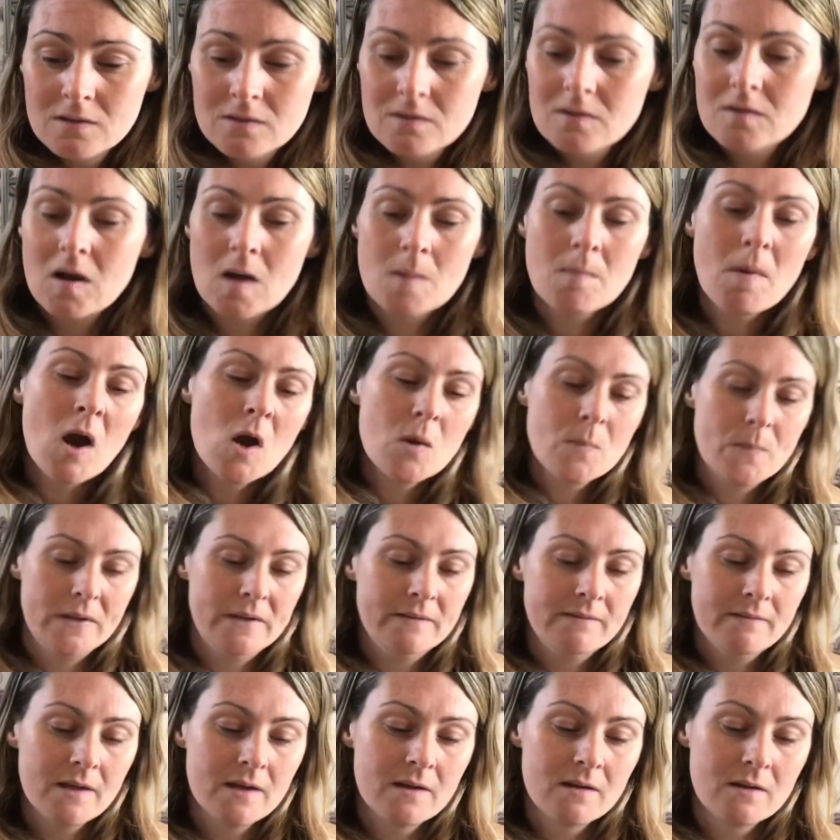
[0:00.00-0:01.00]
I'm
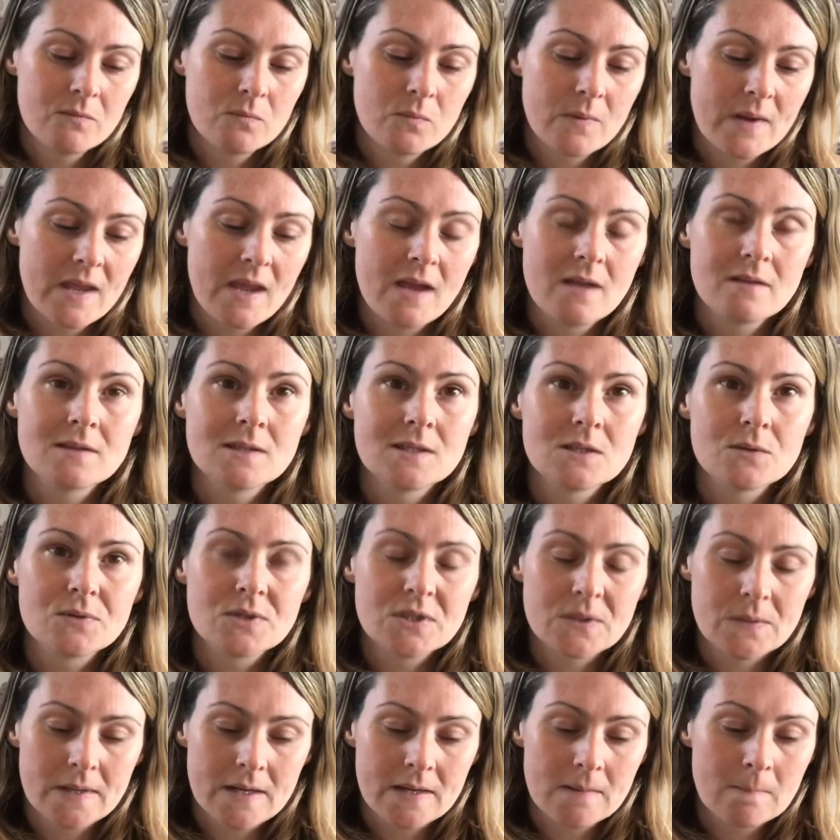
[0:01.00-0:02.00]
hoping that we can still
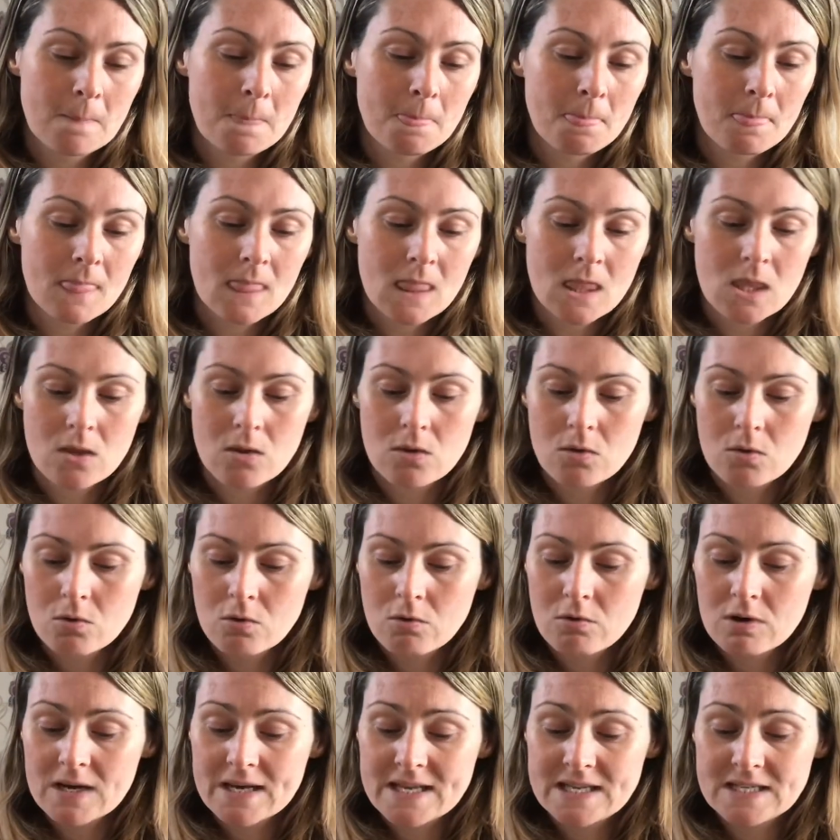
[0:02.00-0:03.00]
do it, or
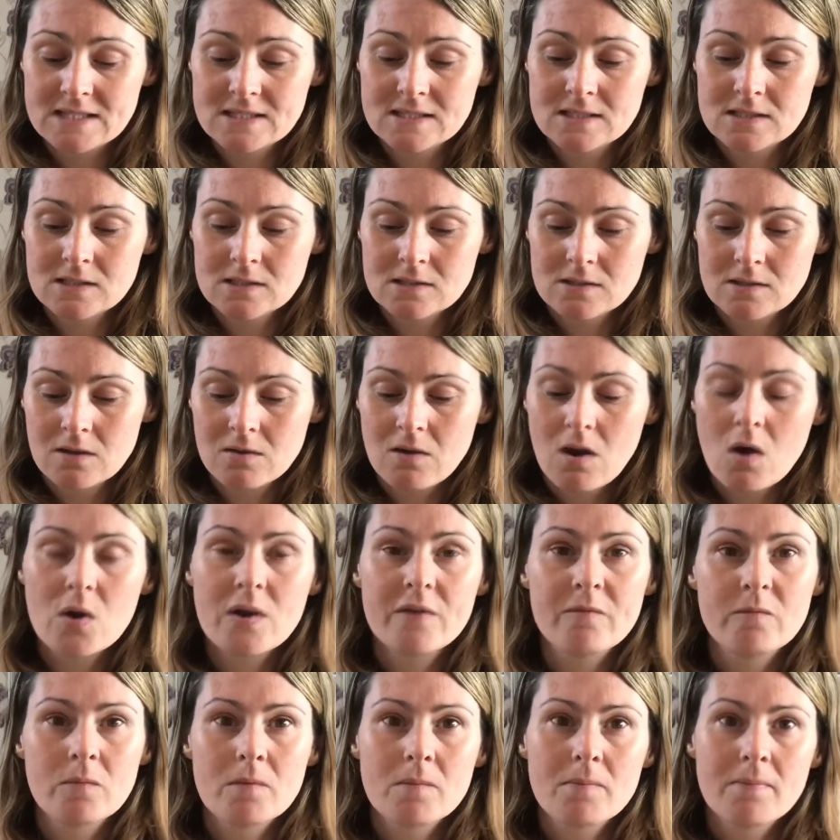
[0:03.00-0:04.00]
at least I'll give
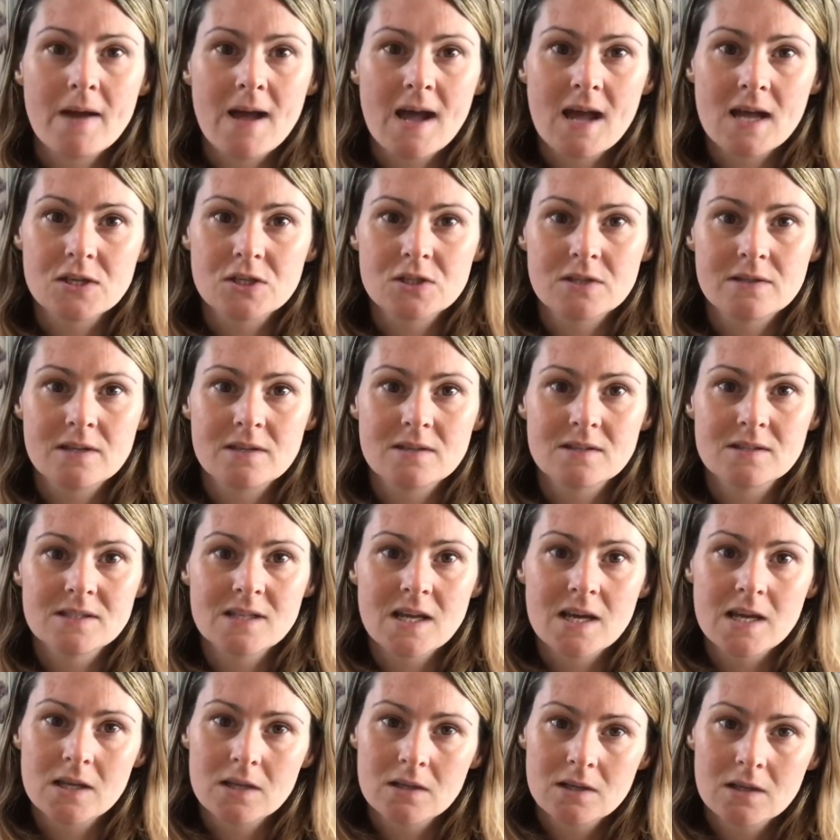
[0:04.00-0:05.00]
him the badge and then
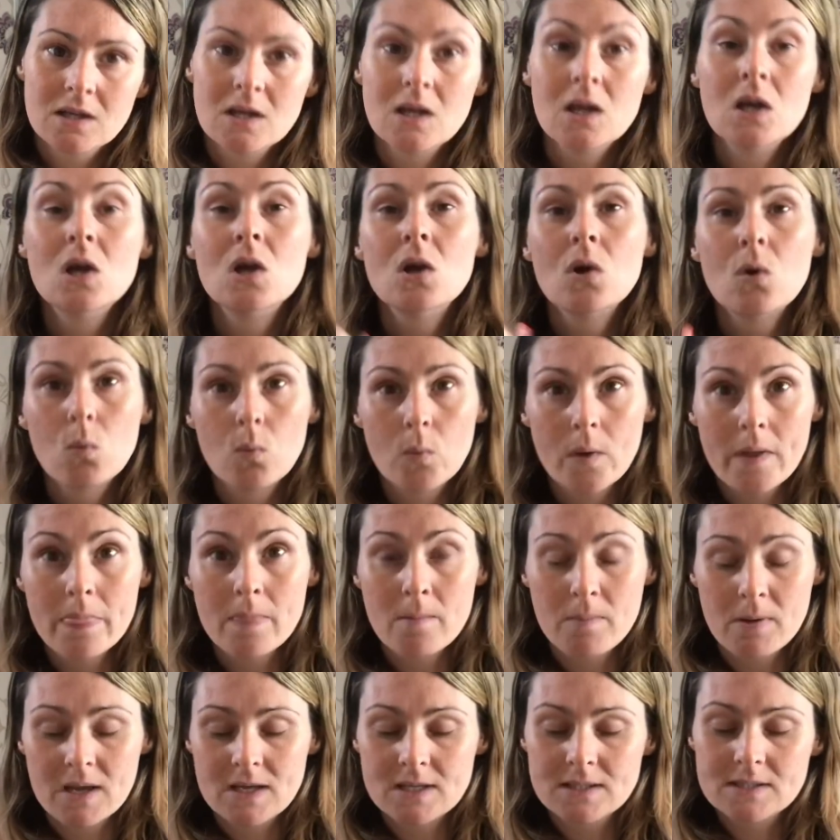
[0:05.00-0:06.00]
say when the
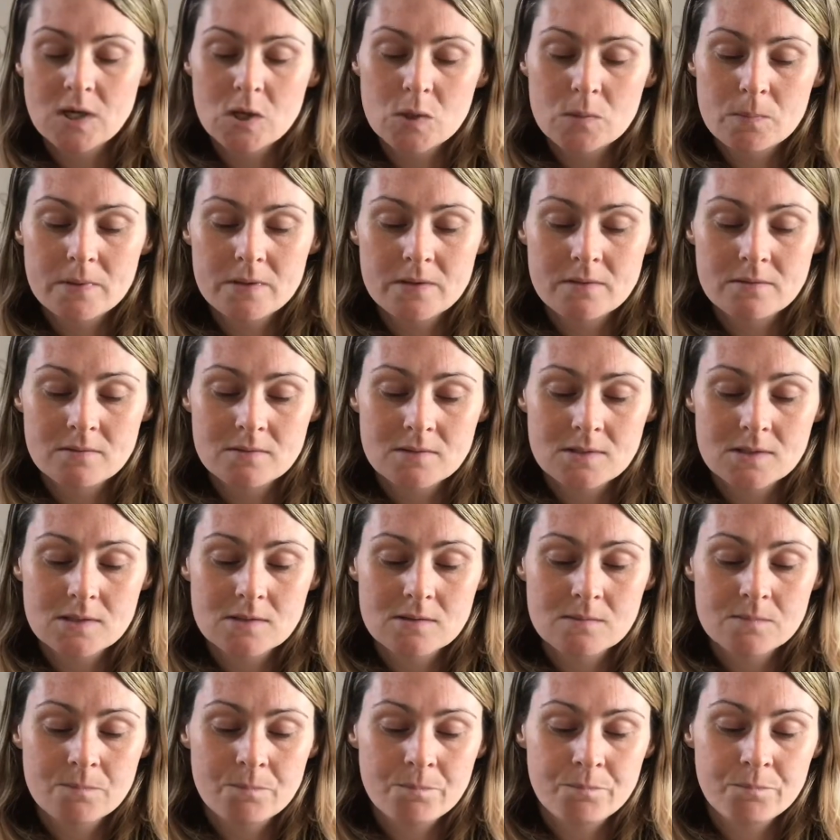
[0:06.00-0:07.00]
place opens
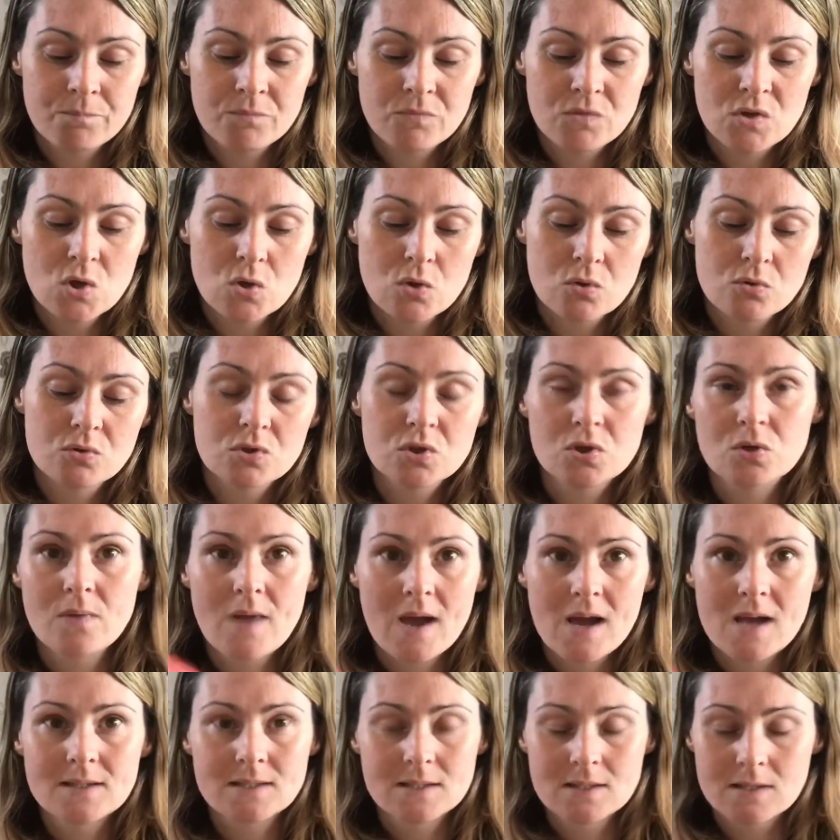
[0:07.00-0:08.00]
you can do
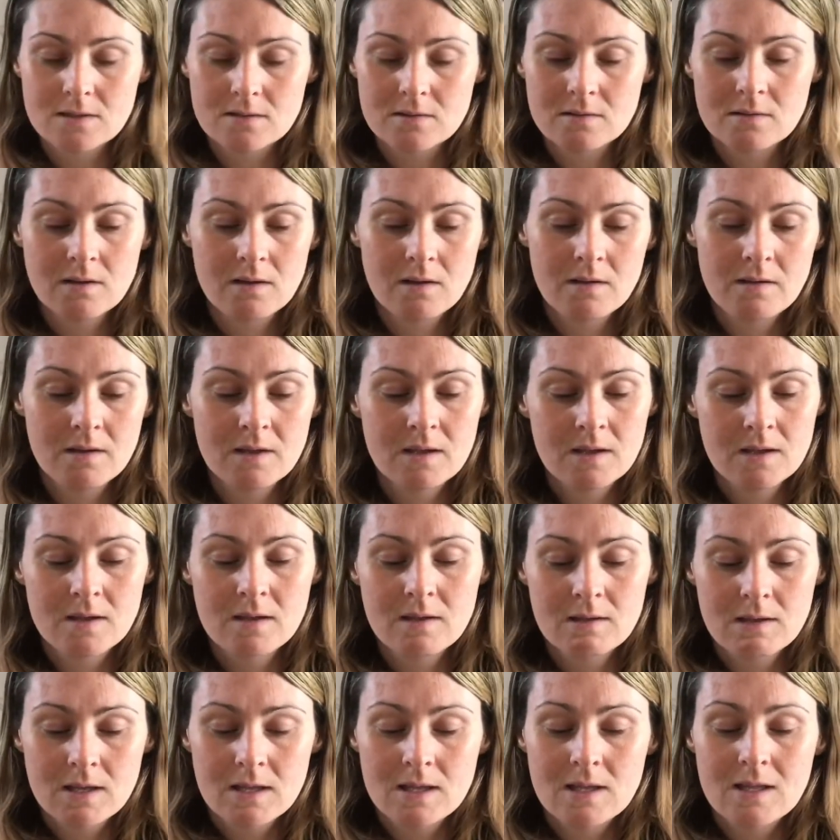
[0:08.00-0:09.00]
that as
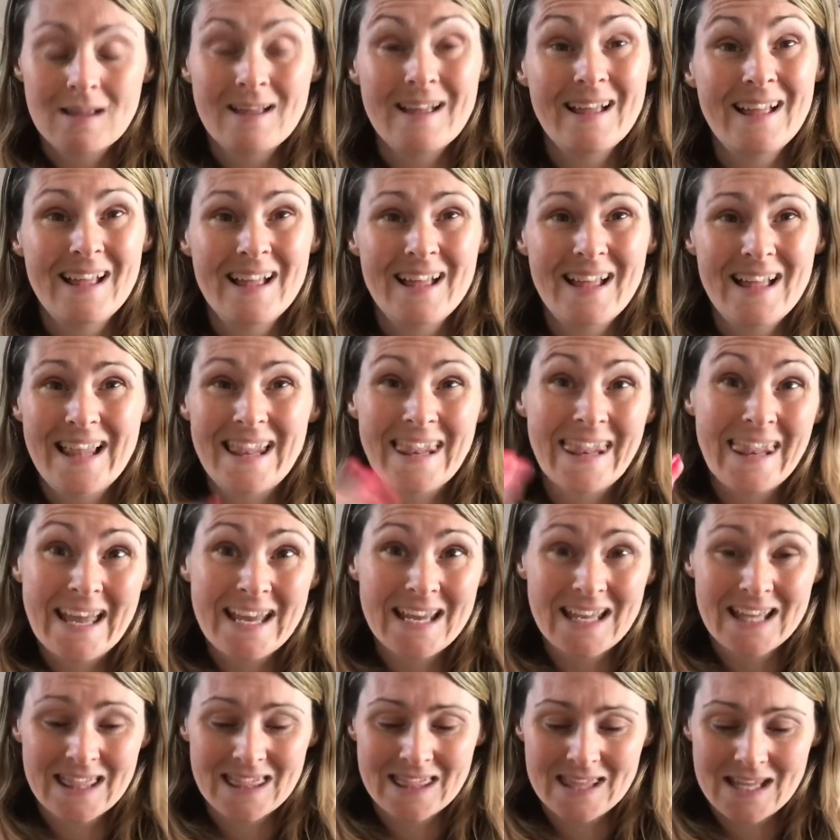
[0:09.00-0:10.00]
a
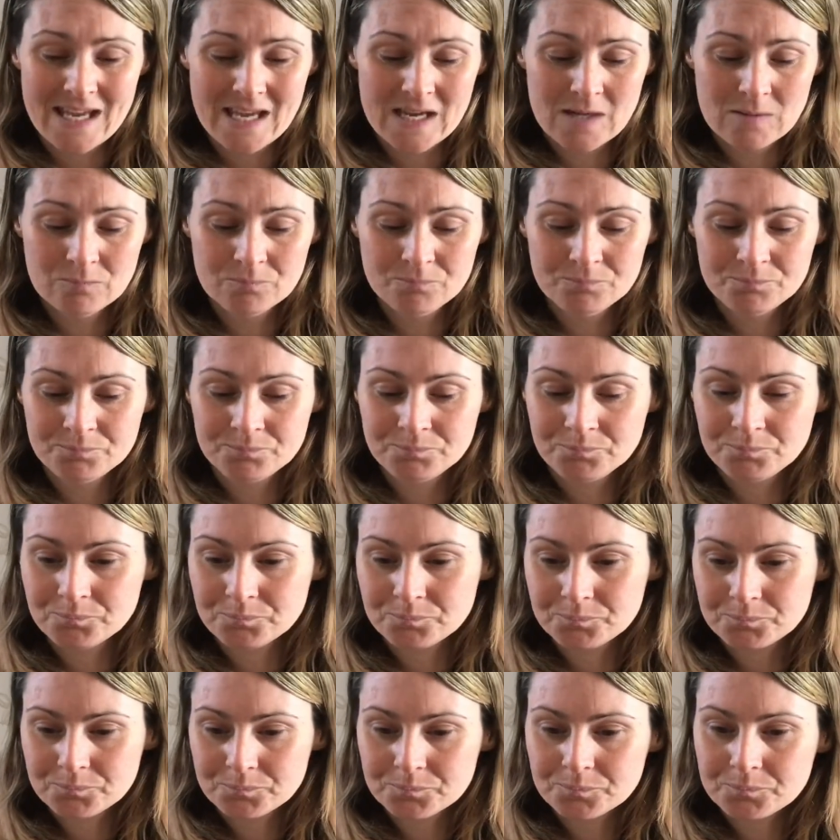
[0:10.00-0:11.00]
later thing.
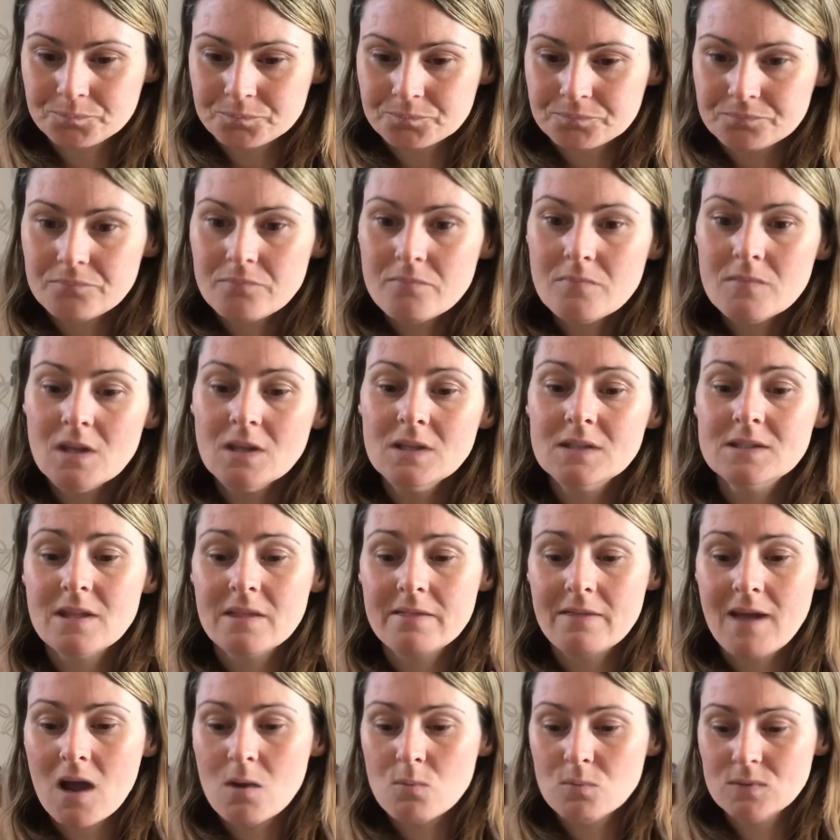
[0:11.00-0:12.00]
So
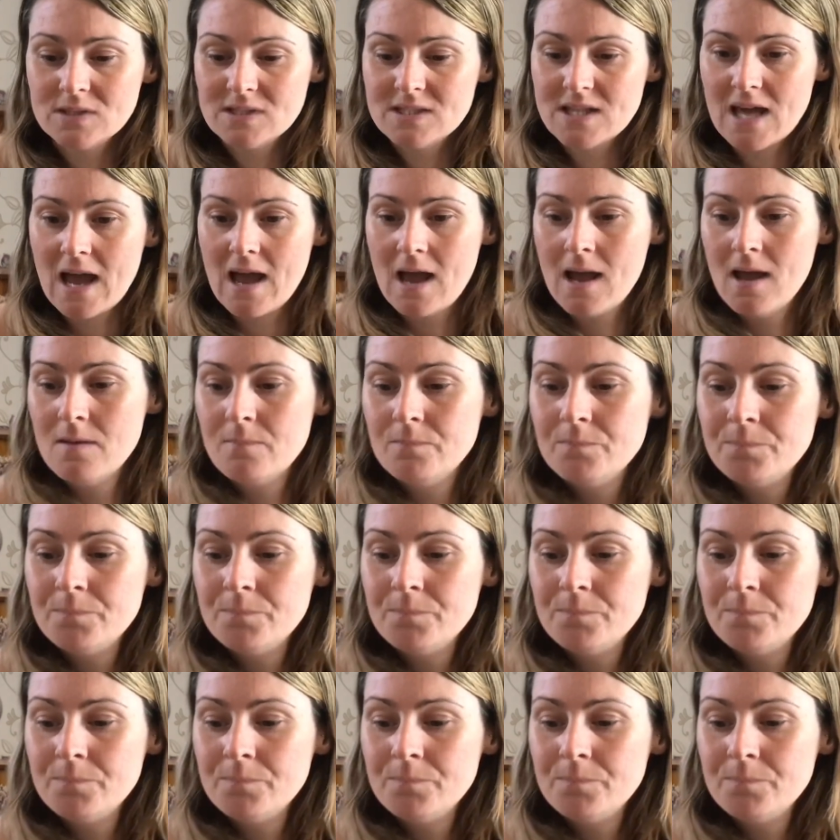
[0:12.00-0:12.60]
that was that.